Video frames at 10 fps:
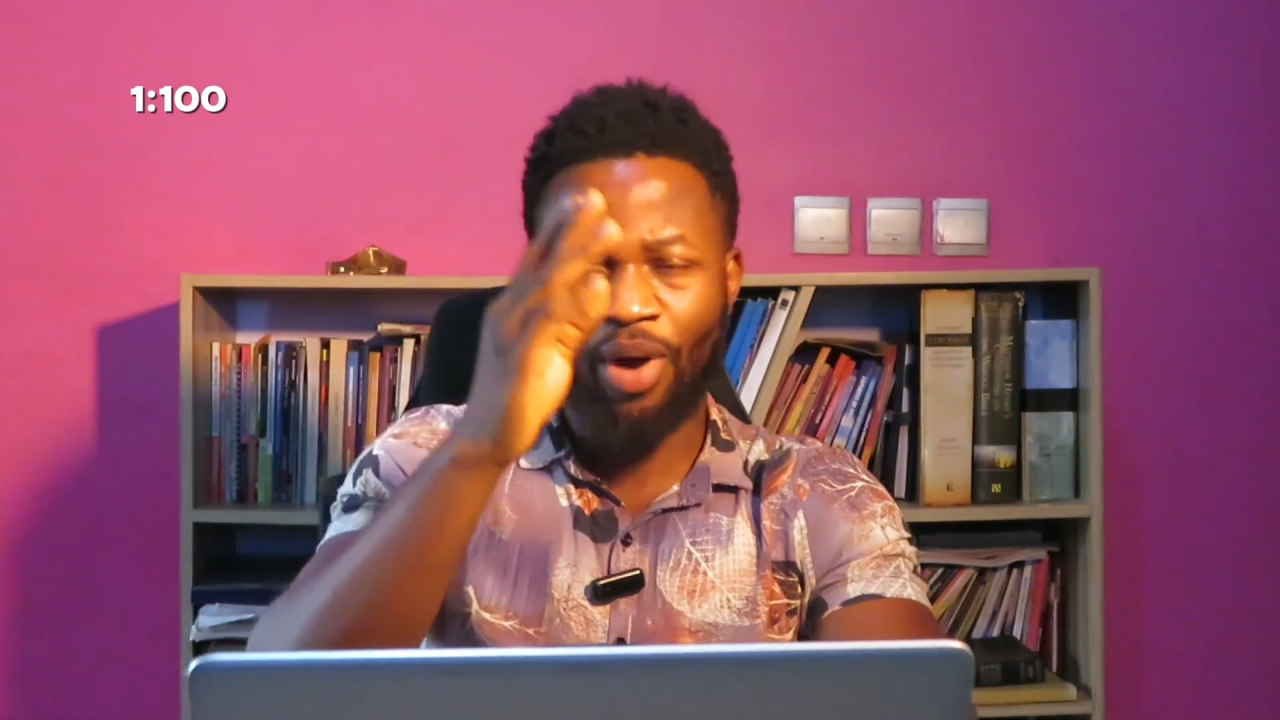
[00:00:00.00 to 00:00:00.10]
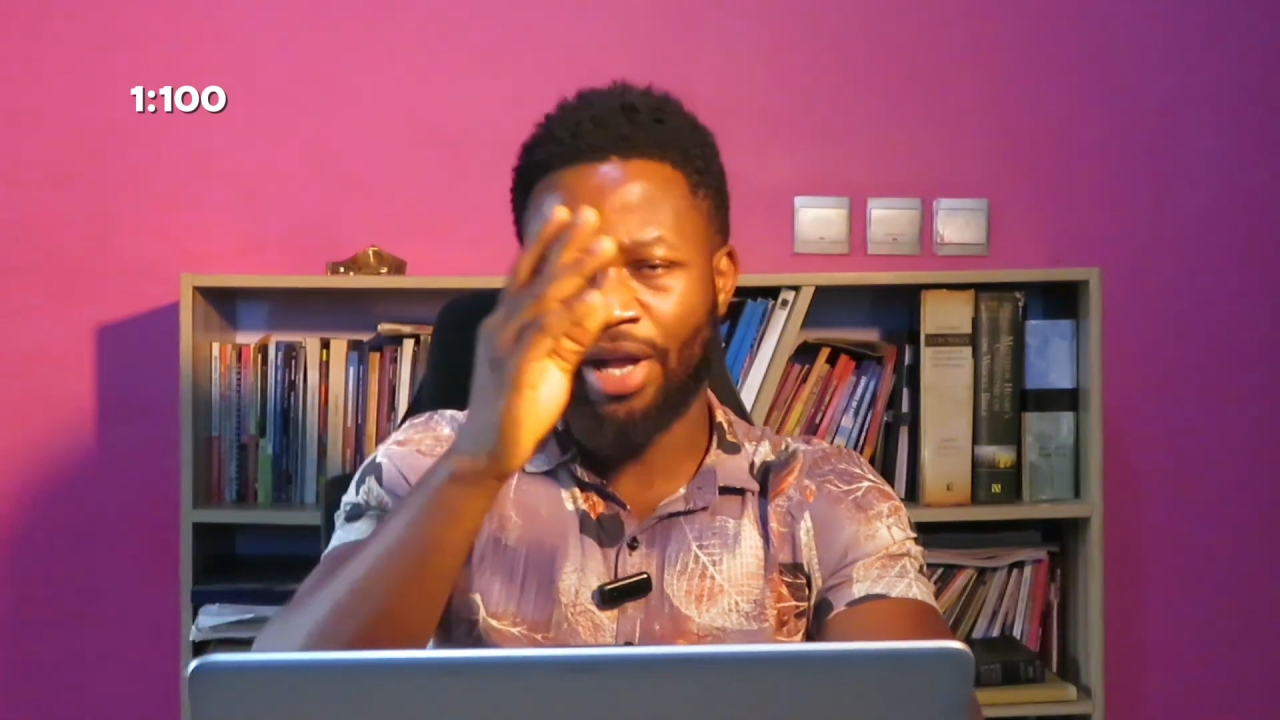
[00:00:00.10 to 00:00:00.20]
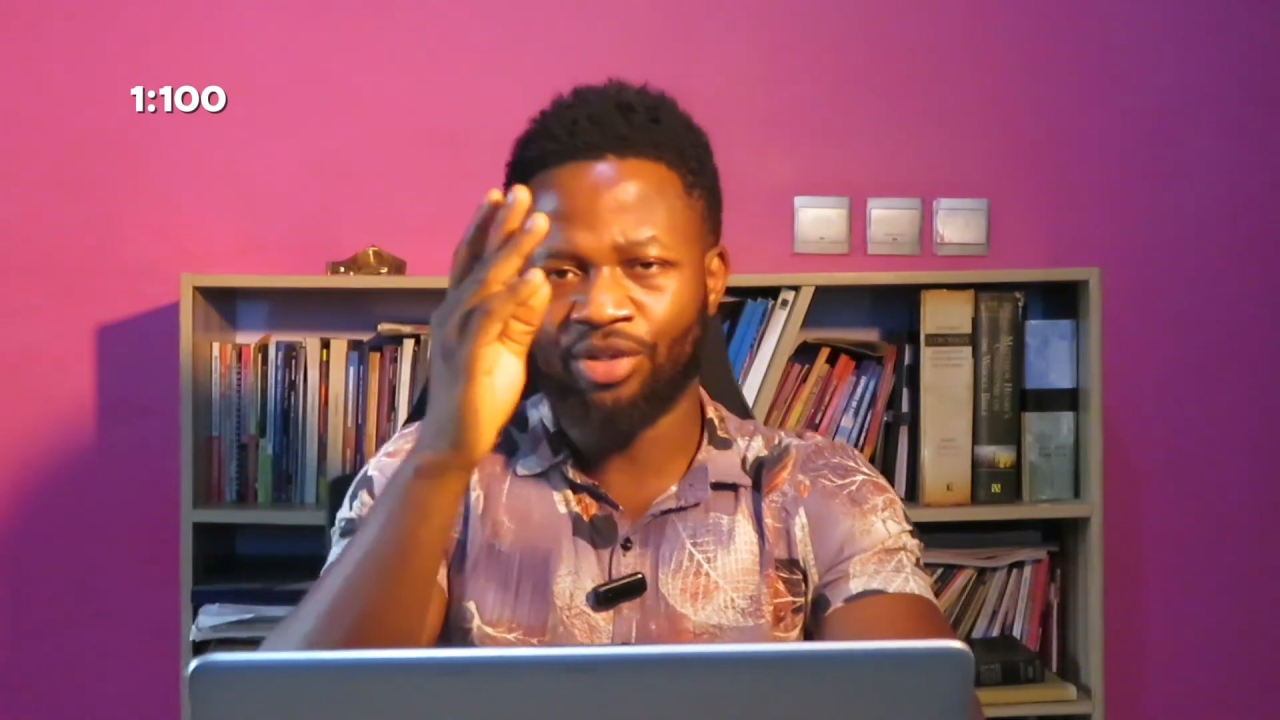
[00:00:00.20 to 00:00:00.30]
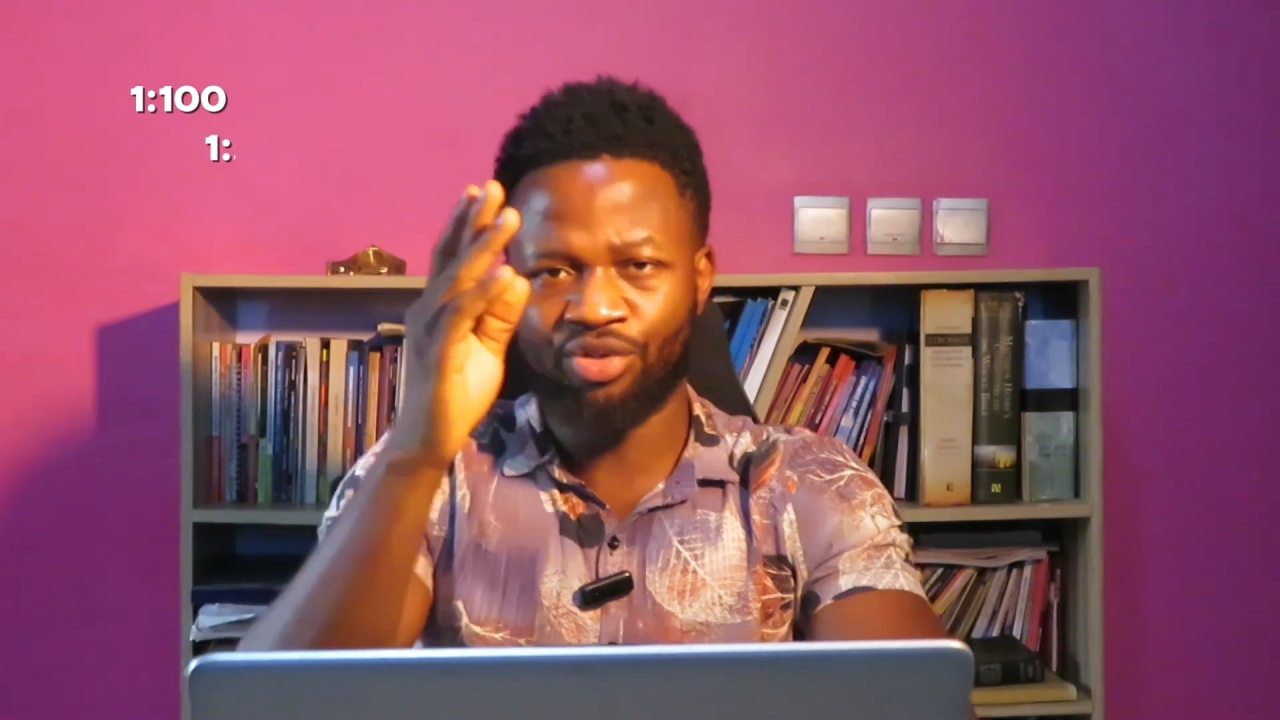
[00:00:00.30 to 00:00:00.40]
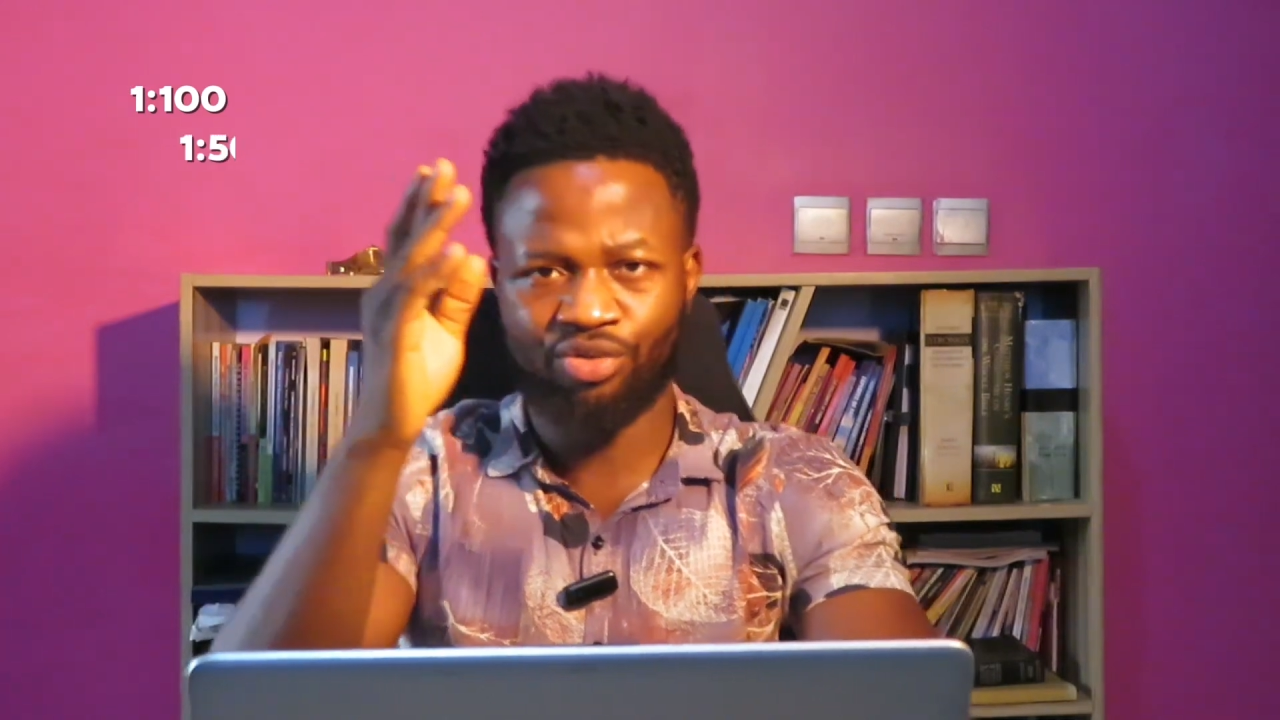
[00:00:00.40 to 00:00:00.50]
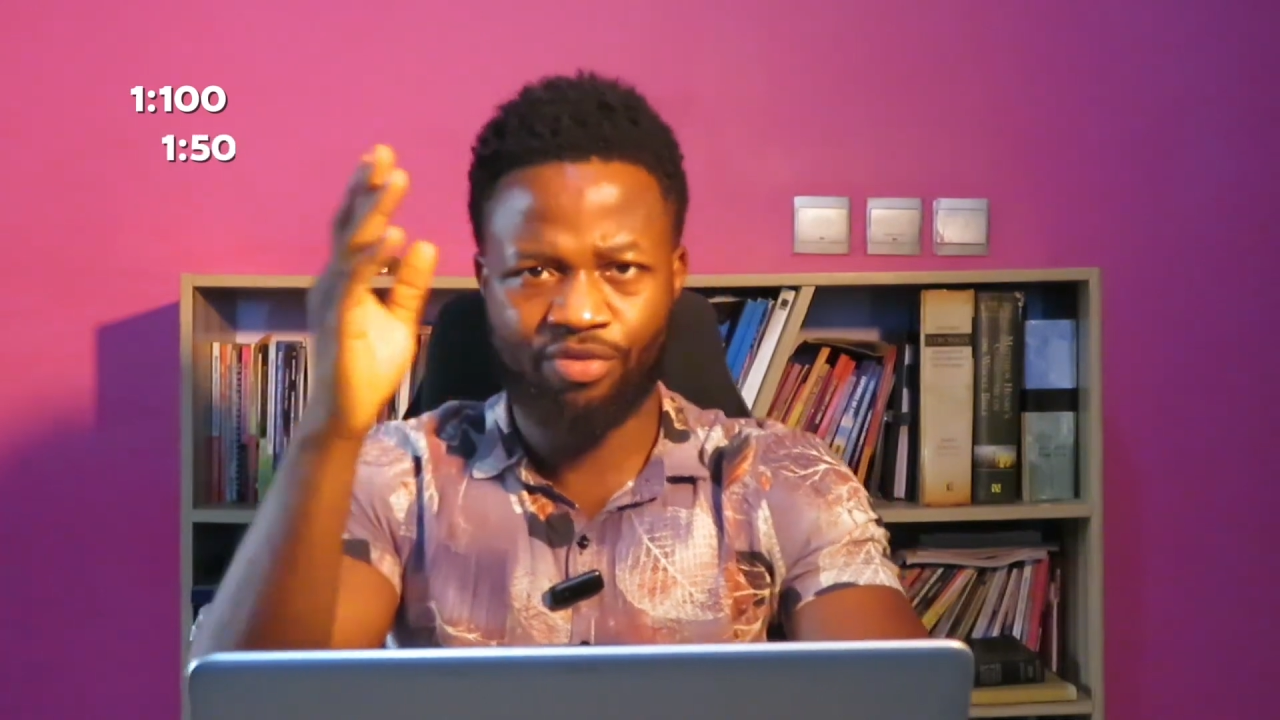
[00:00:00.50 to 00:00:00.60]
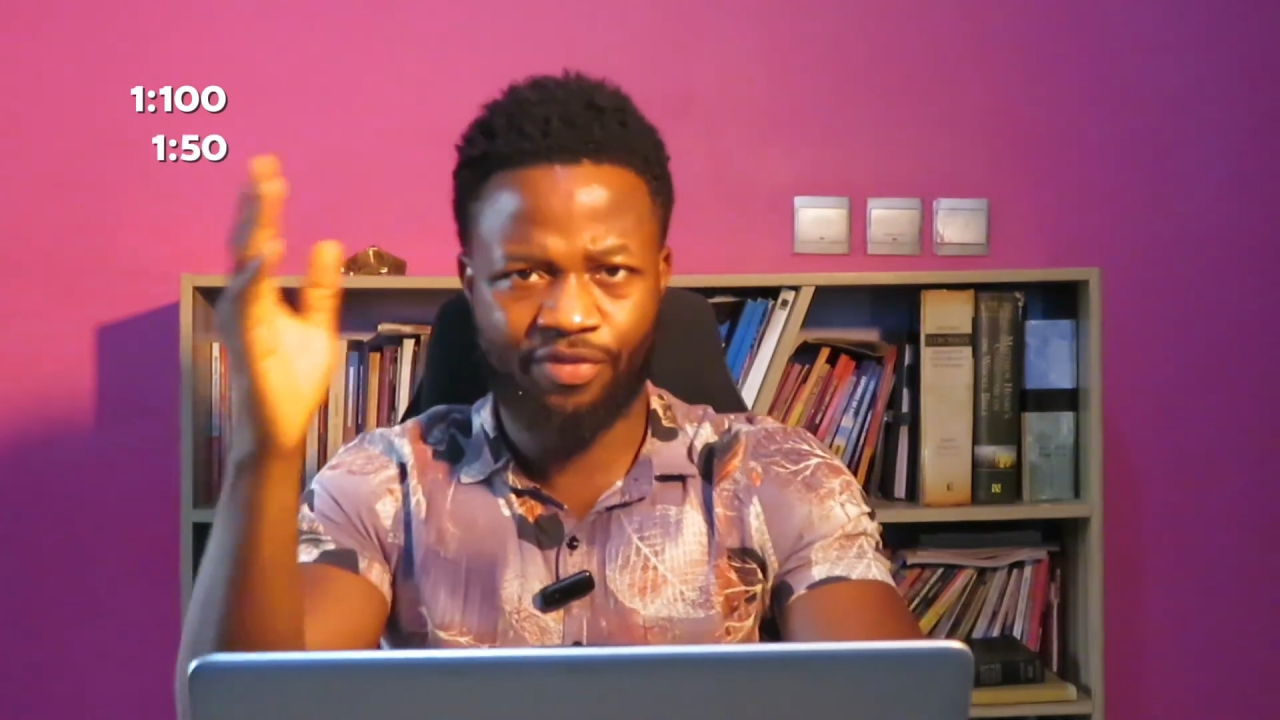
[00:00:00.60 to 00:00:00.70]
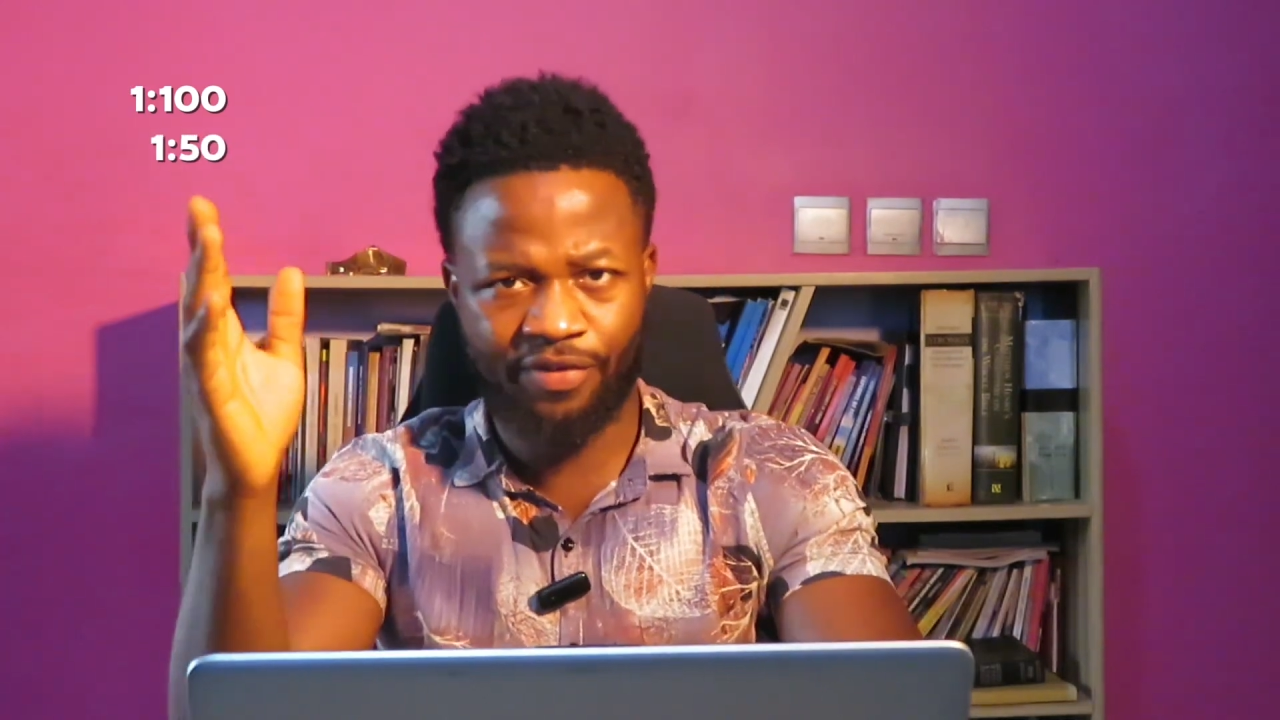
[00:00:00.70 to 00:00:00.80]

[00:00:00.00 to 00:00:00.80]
1 to